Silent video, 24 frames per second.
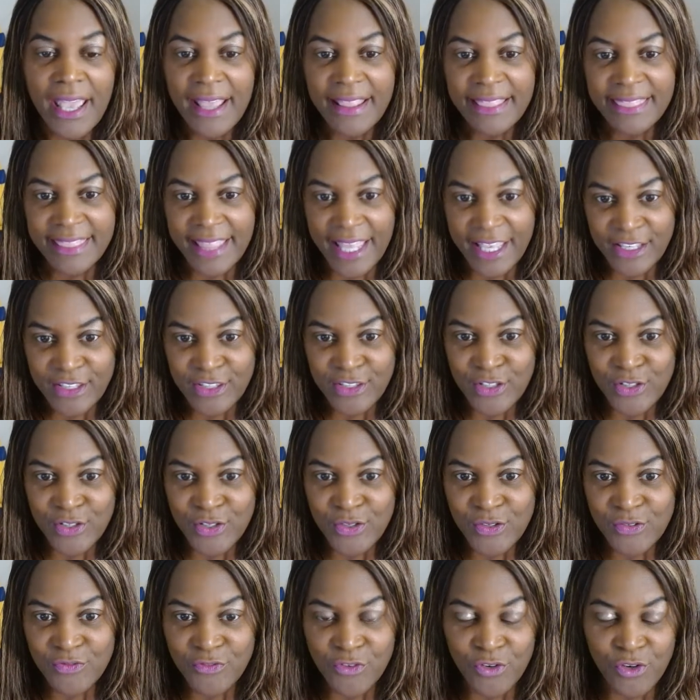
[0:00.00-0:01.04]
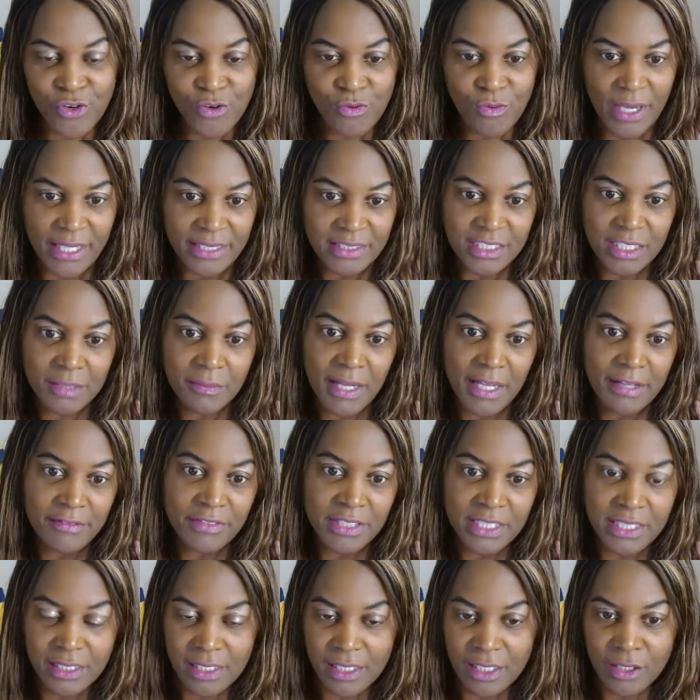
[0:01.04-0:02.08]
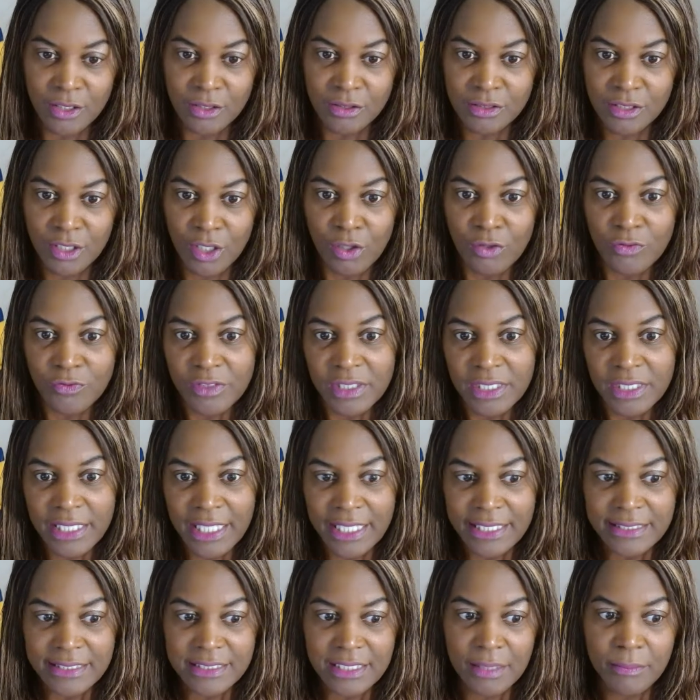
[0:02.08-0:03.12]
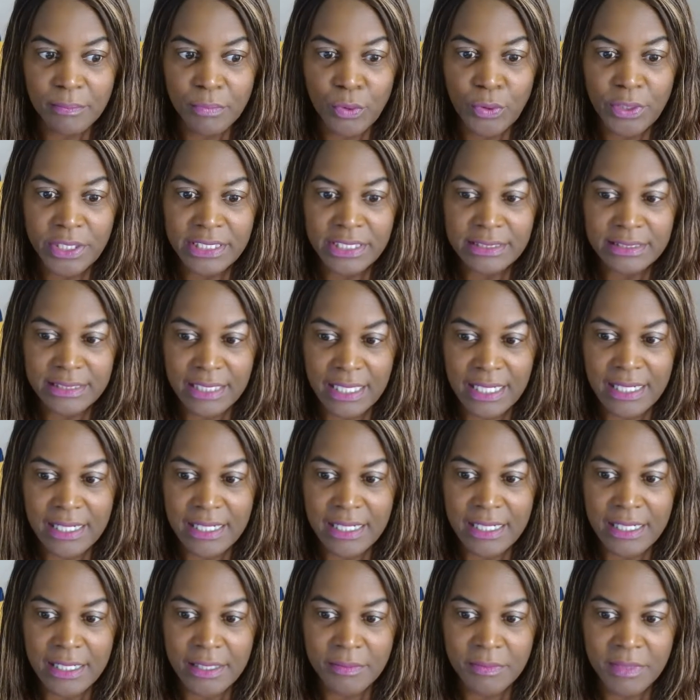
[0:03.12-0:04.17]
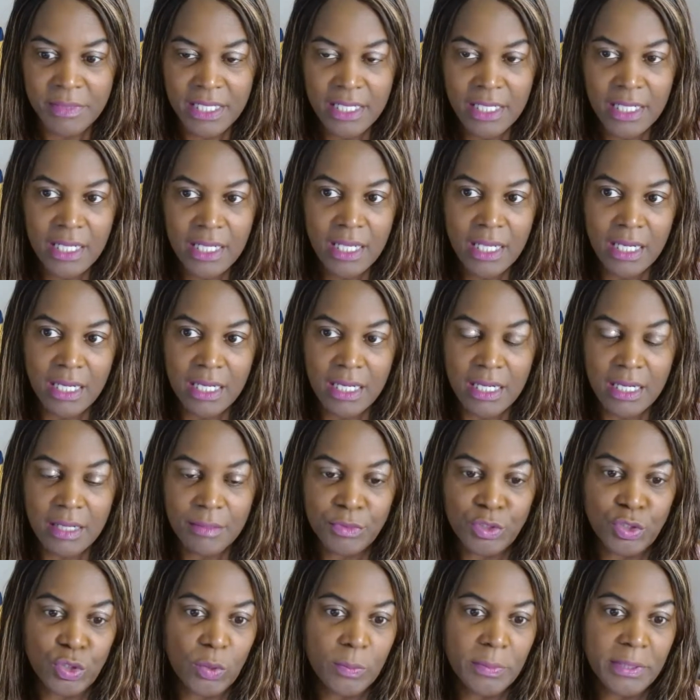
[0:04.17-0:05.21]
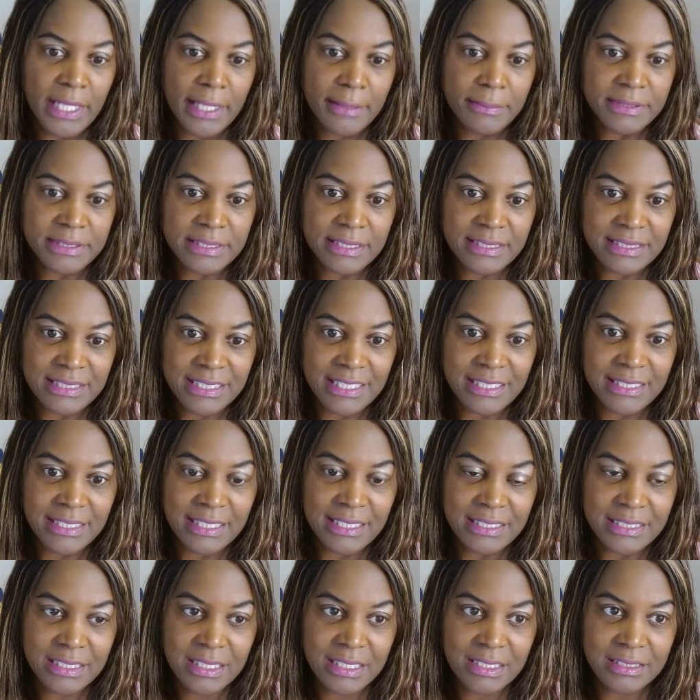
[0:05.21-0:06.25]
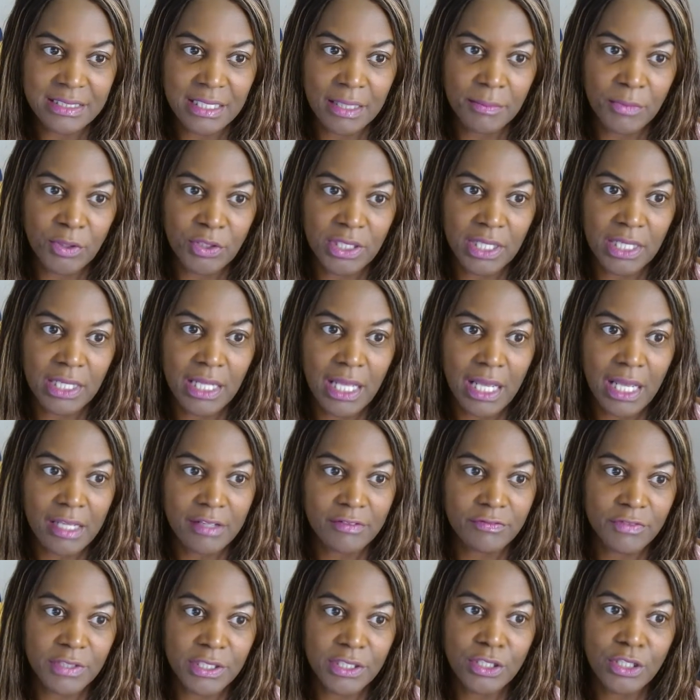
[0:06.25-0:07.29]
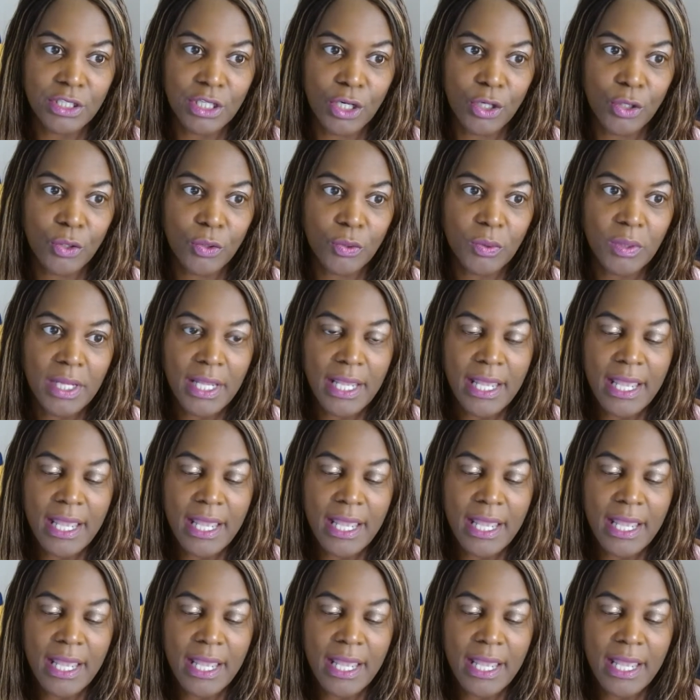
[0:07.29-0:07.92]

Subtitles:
Thank you for watching my videos. Hopefully at some point in time, you'll be able to see this because I'm on a live video.